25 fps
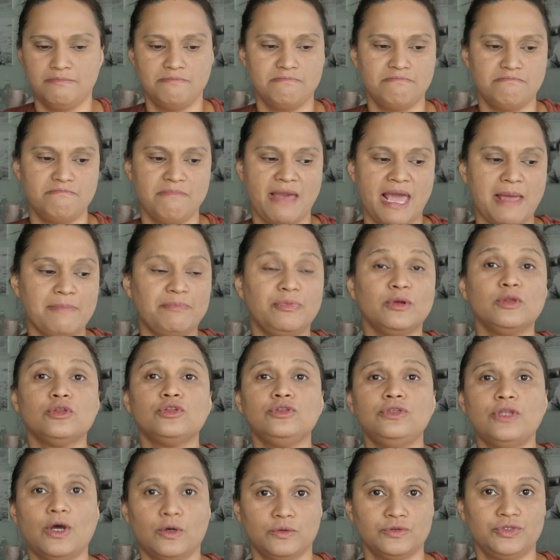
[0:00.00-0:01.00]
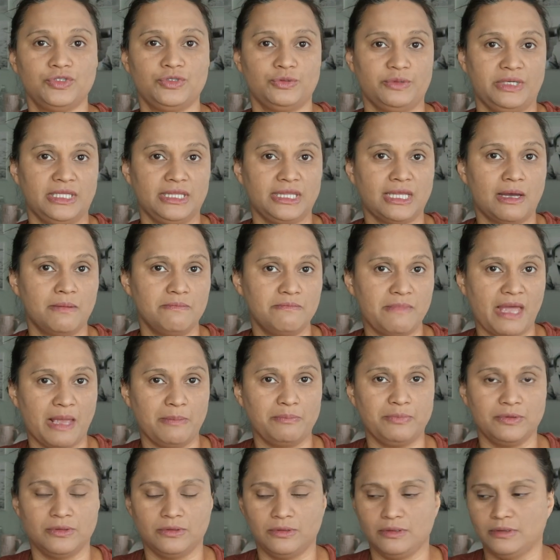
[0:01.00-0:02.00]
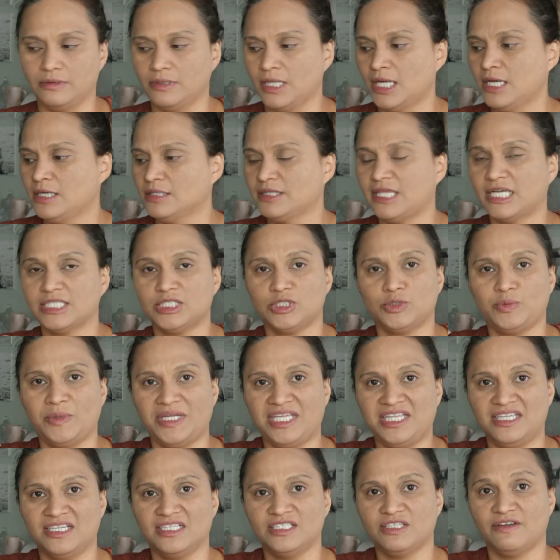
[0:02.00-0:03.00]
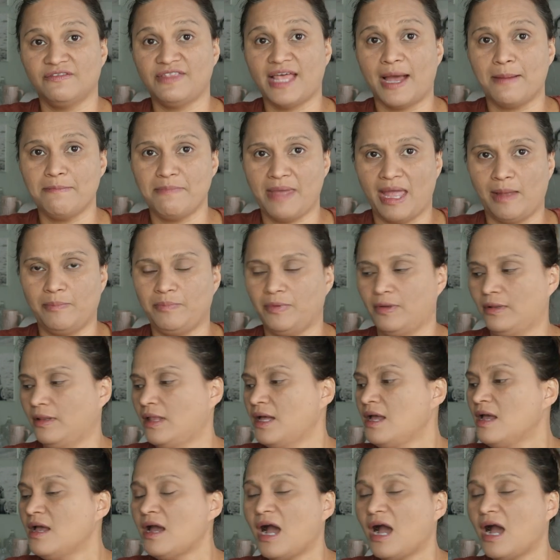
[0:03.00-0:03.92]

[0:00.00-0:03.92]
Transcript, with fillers: maple note to it, that maple, that sweetness of that maple.